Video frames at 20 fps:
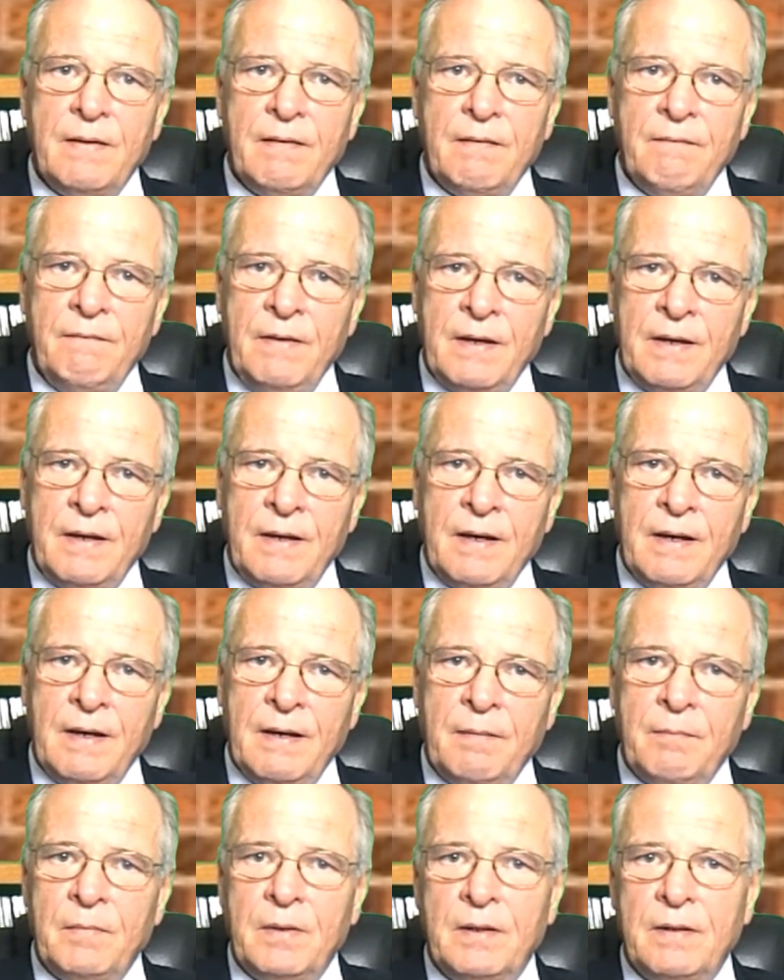
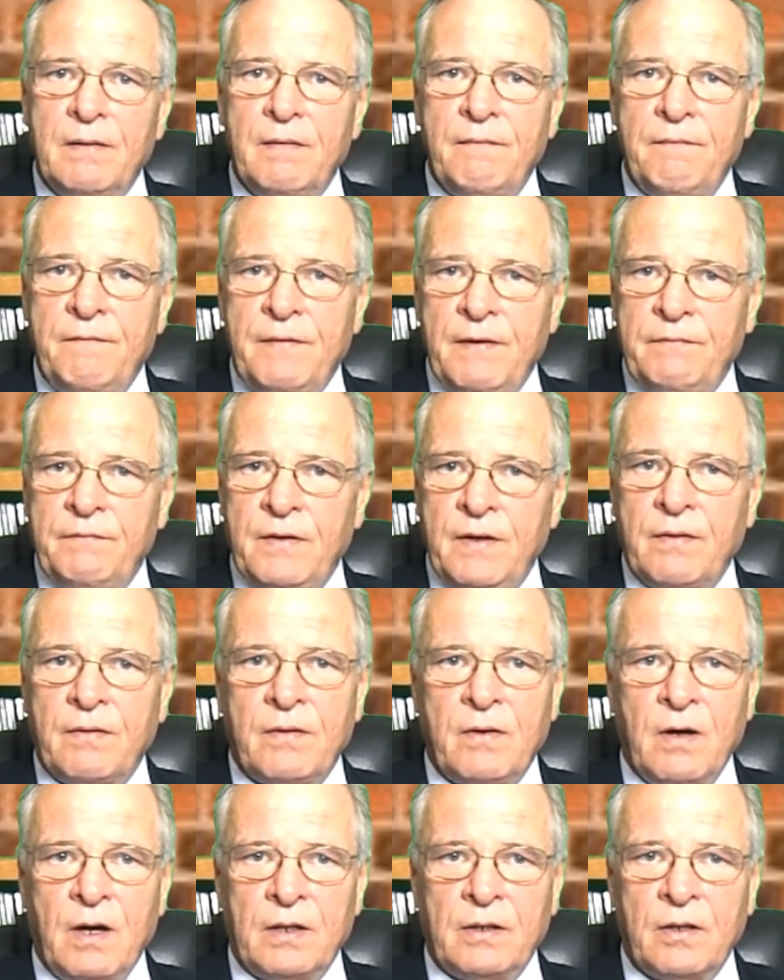
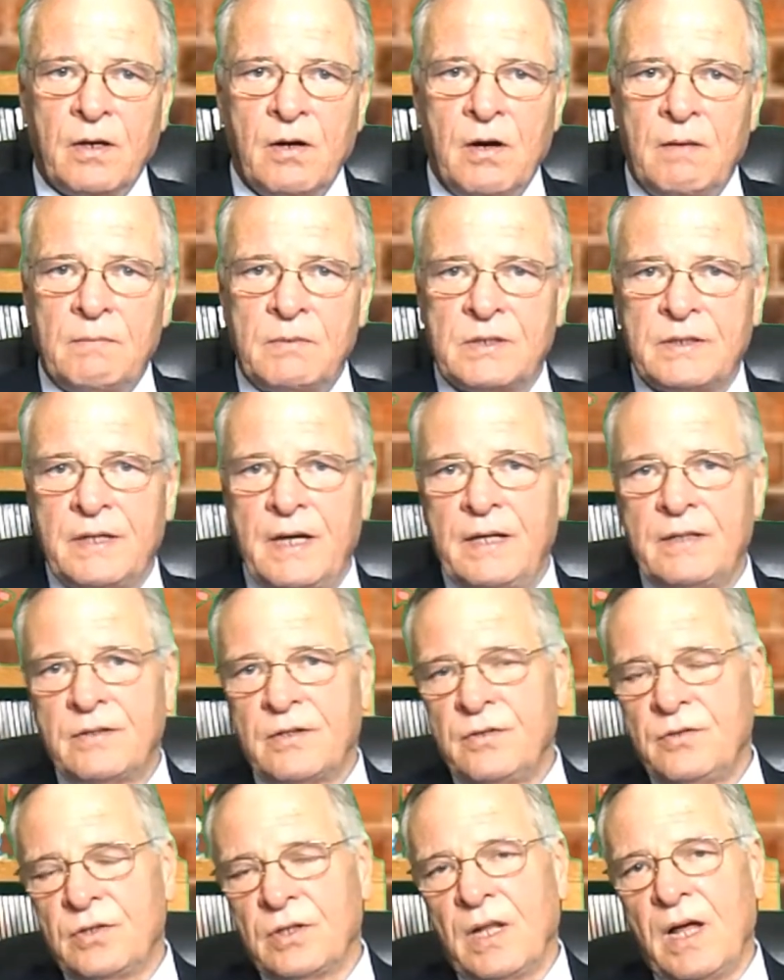Vietnam50th.com states,
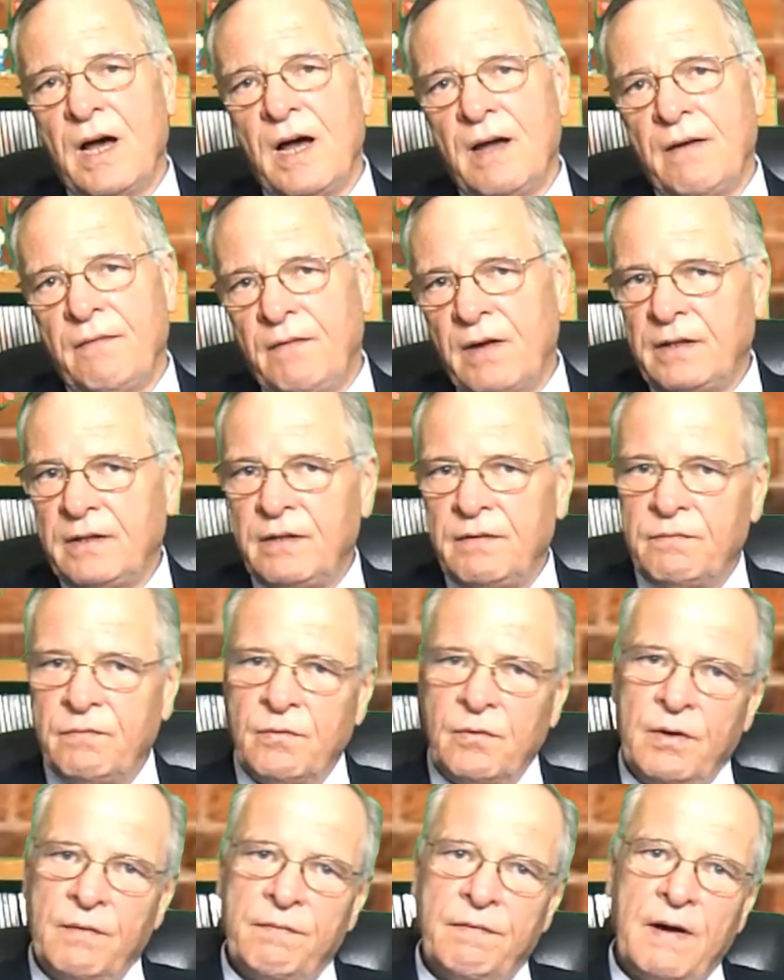in July of
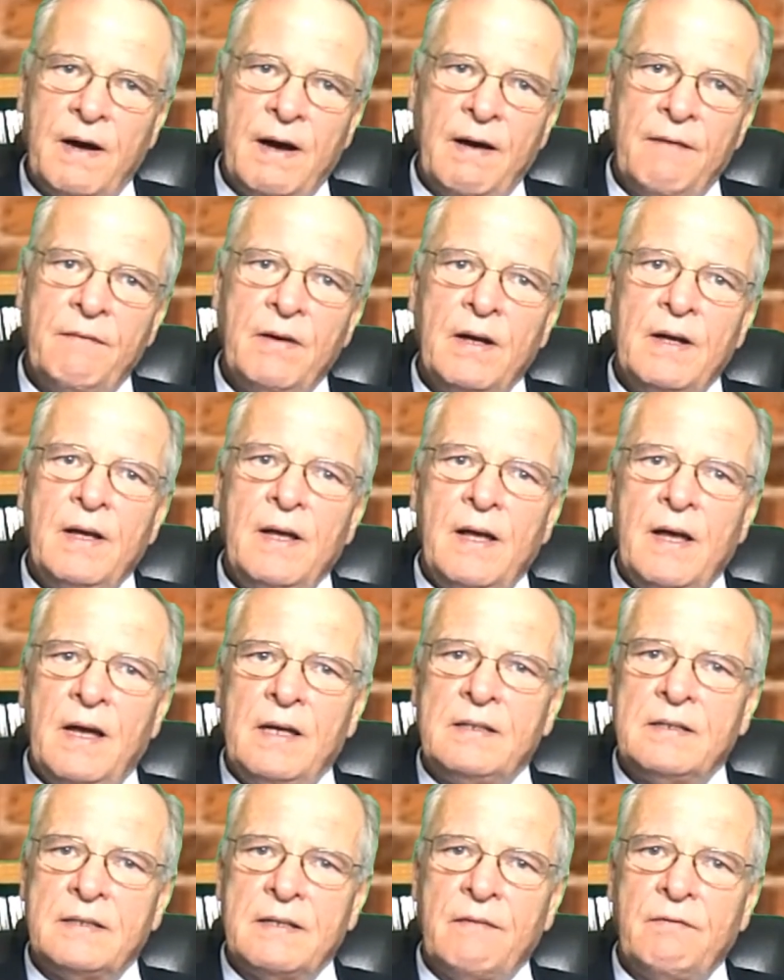1945, a
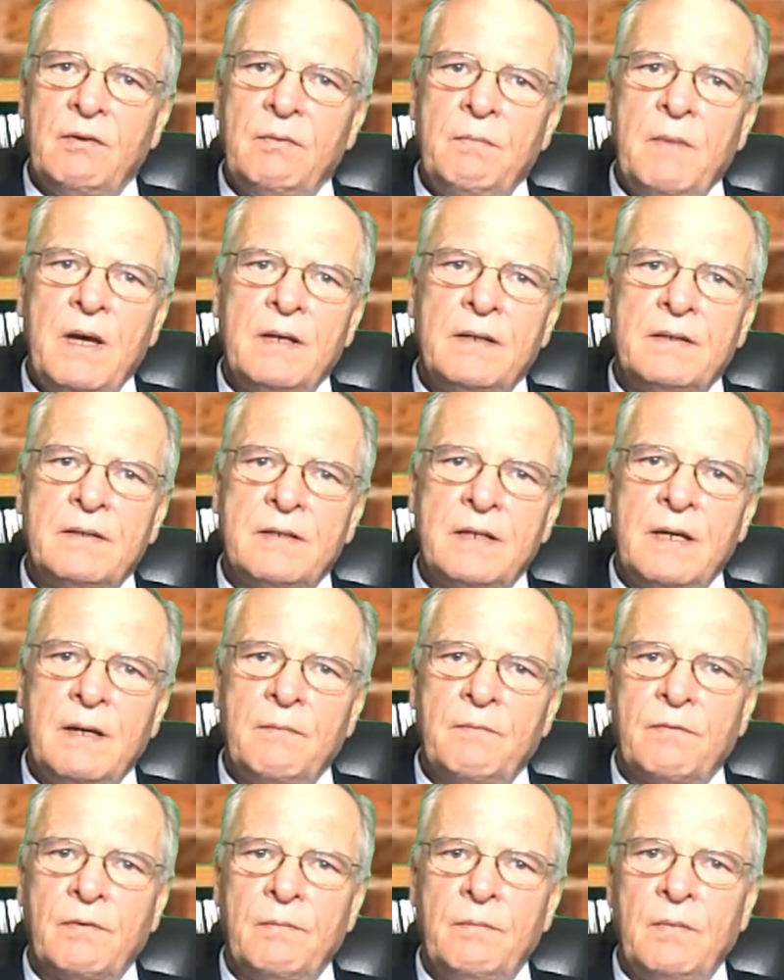7-man
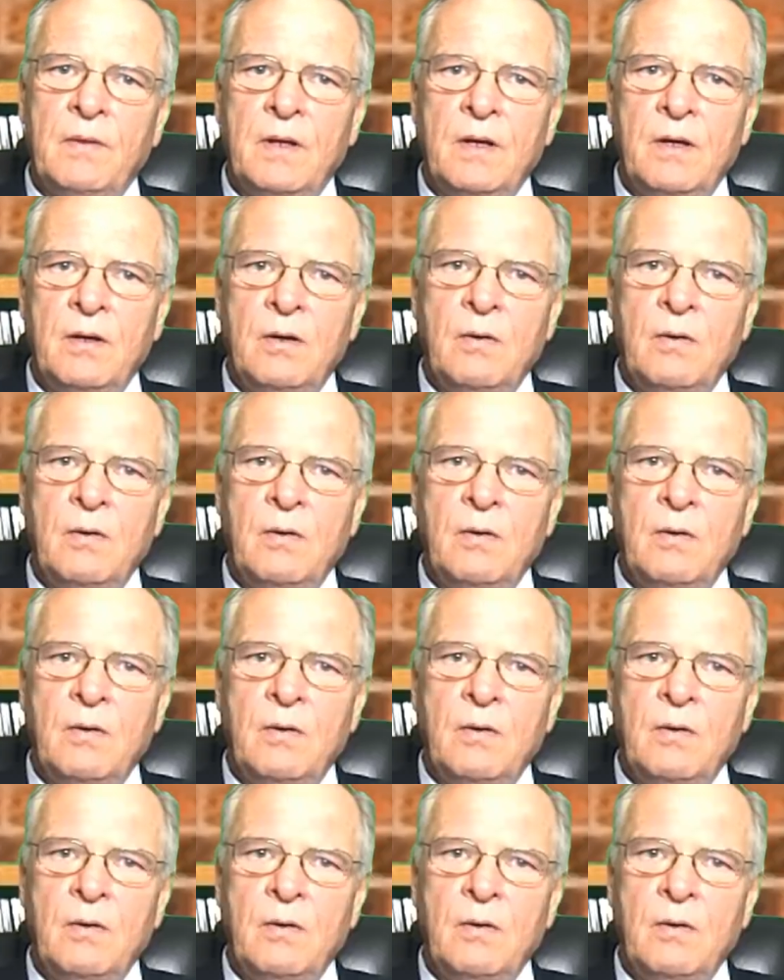team from the